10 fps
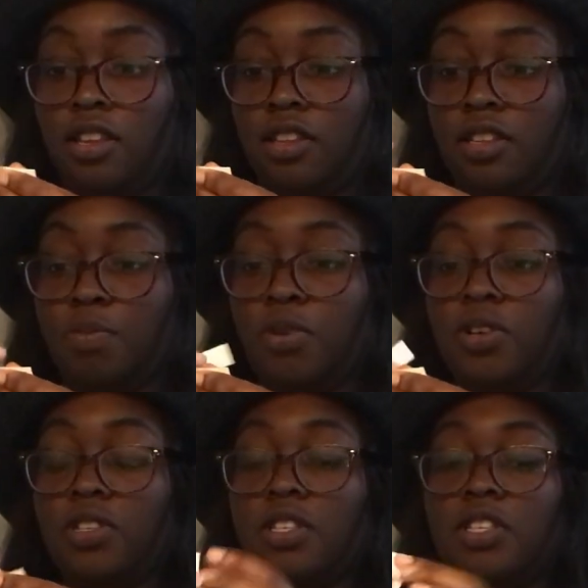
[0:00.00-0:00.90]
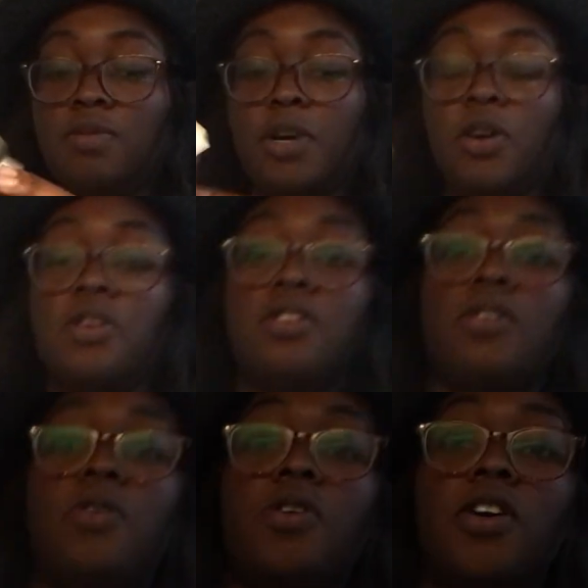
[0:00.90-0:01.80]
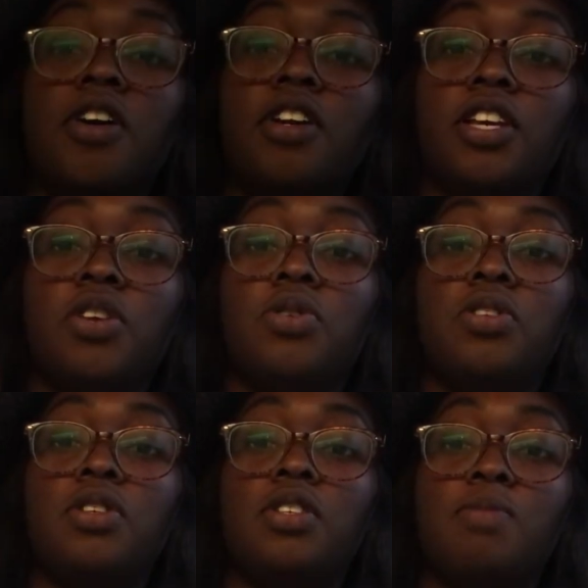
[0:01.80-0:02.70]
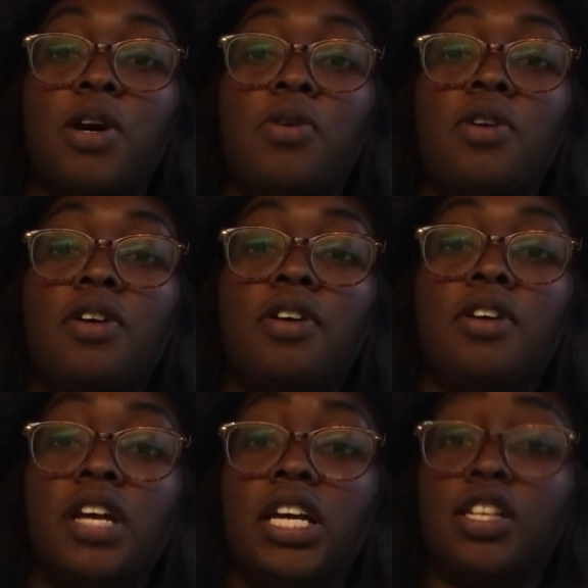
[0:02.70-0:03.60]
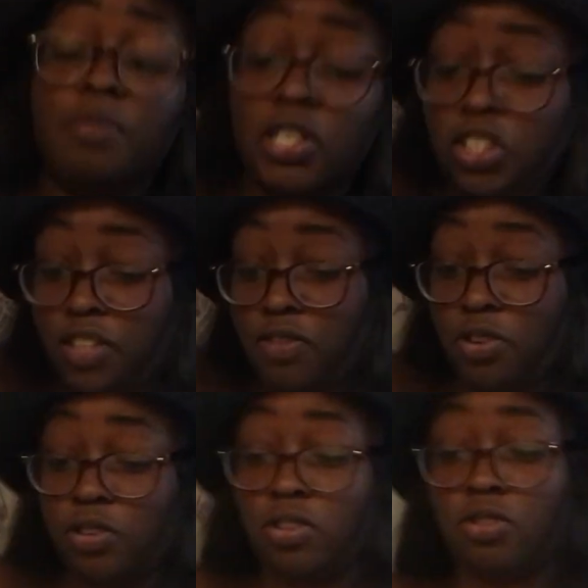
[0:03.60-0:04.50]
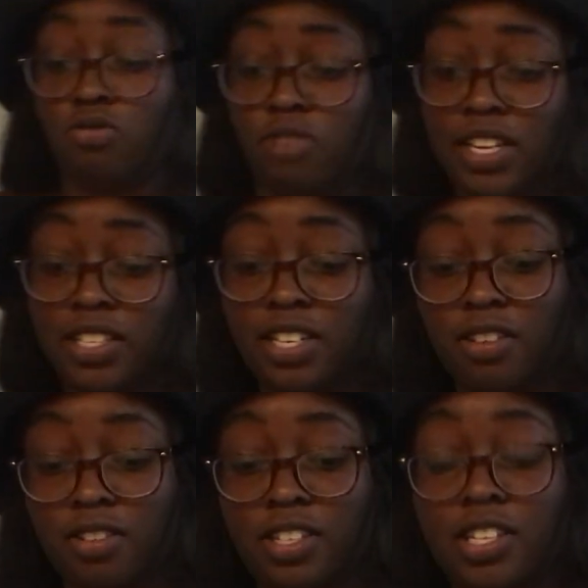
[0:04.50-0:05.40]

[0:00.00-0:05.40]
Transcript: This person smokes or used to smoke, especially if they're stressed all the